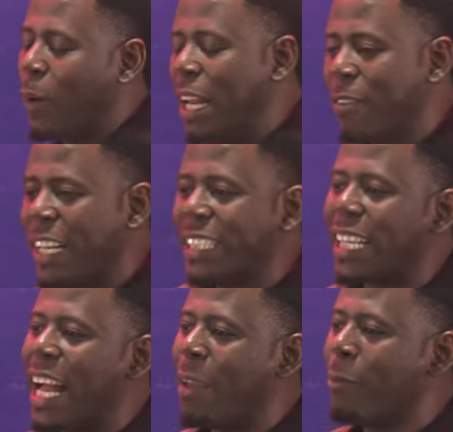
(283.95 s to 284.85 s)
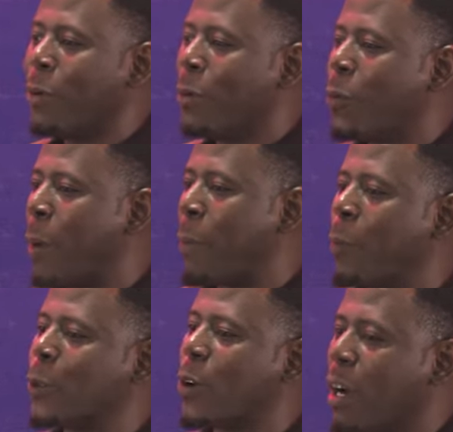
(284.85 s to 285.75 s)
We live in a time where
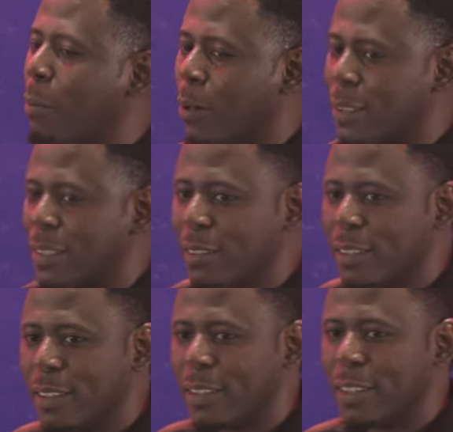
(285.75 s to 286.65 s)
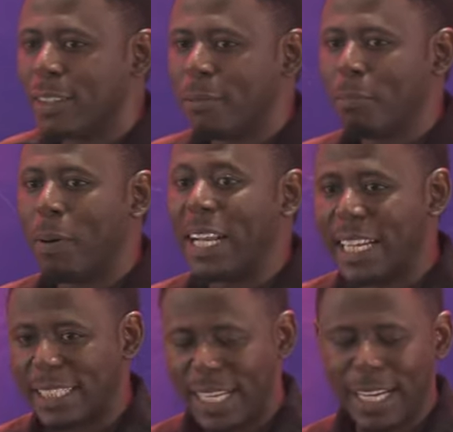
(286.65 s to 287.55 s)
people talk about
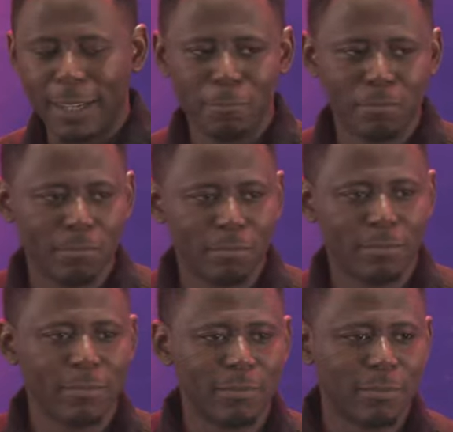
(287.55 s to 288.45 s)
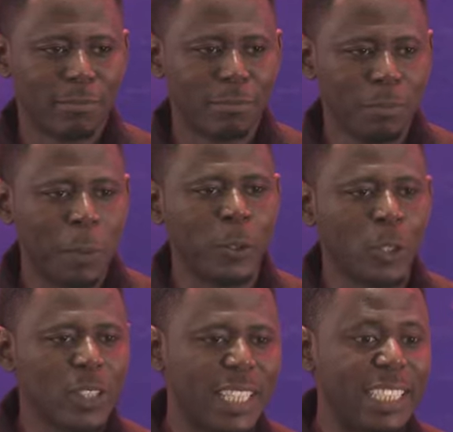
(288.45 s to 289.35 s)
panic attack. People
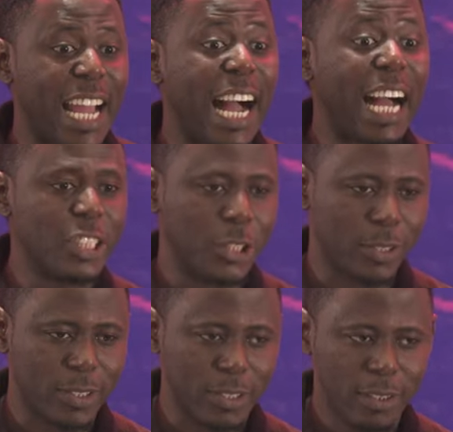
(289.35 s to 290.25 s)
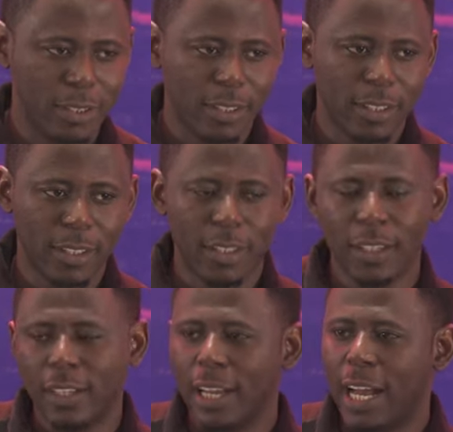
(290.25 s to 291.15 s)
just say they are anxious.
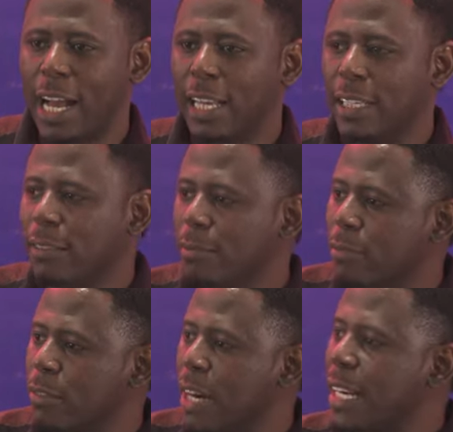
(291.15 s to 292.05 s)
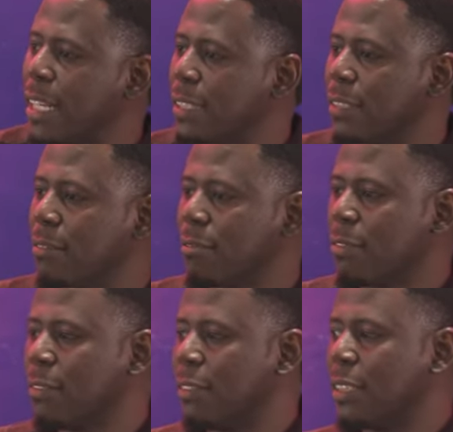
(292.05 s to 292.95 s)
I read it
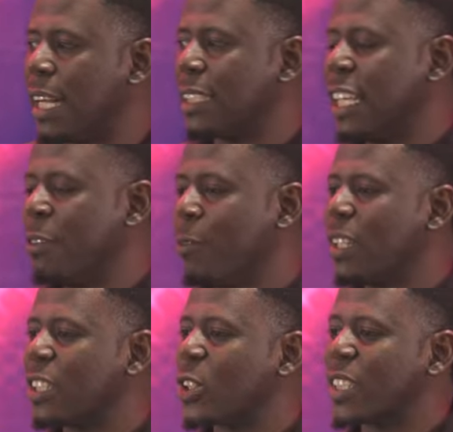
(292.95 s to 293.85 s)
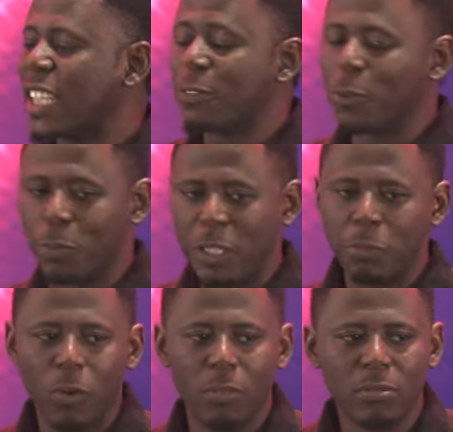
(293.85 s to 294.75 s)
that even the successful
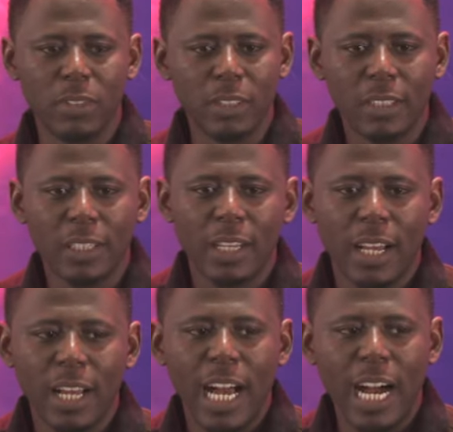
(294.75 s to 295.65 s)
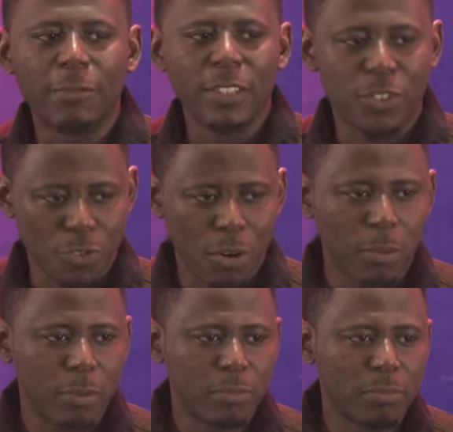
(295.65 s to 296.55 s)
people have this
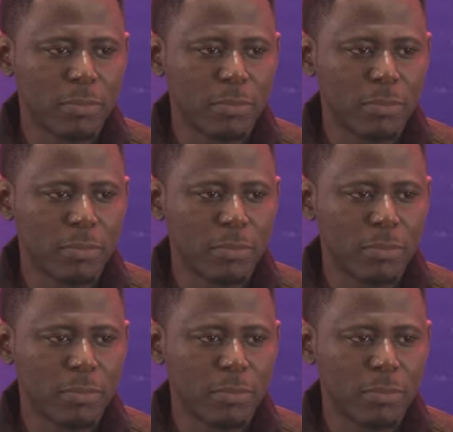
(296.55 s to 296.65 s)
trouble.